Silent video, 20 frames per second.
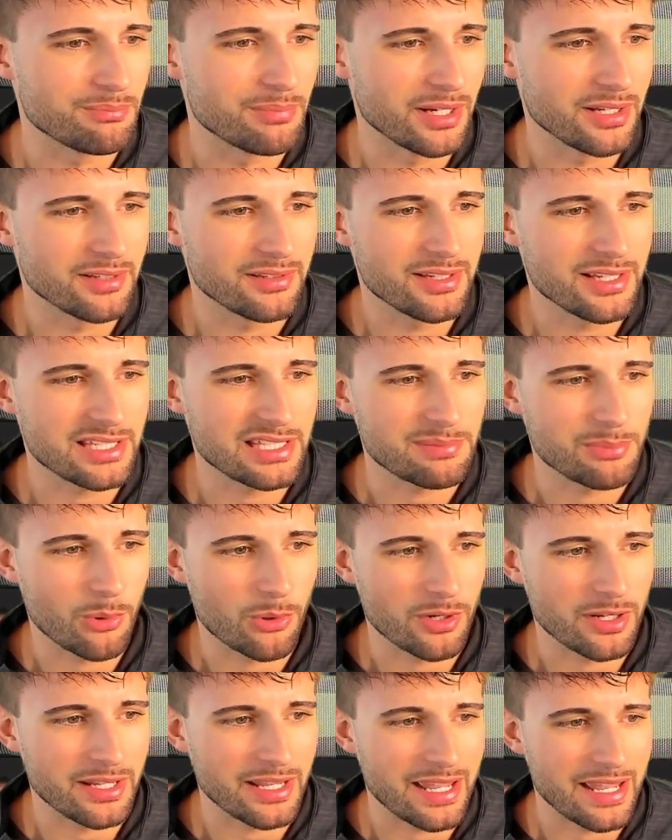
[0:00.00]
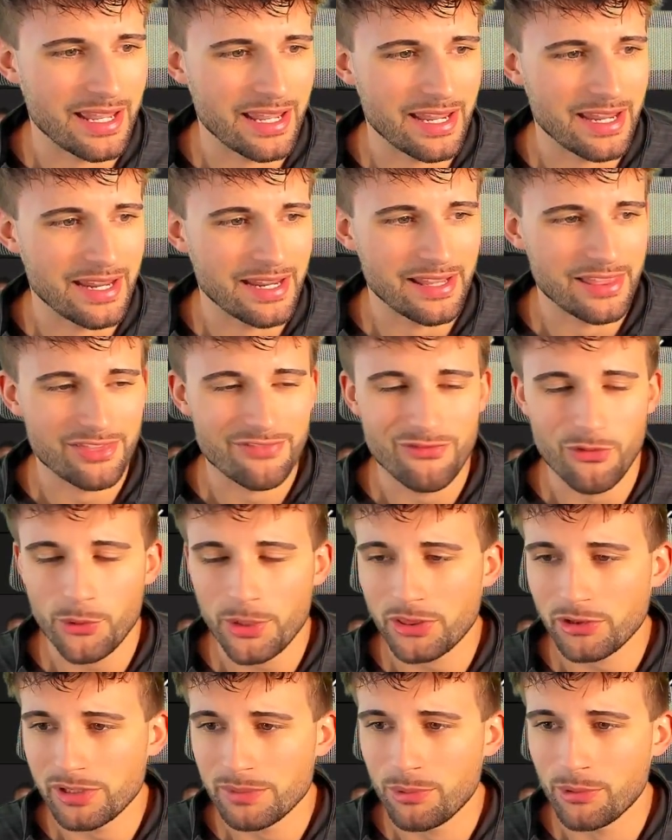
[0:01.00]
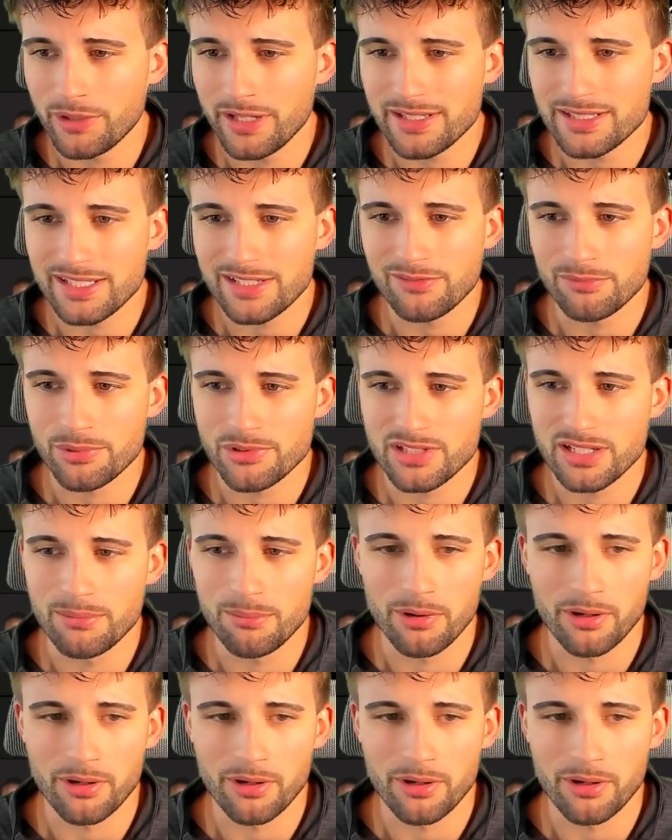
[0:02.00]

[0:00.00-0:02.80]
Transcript: but is sporting a 43.87%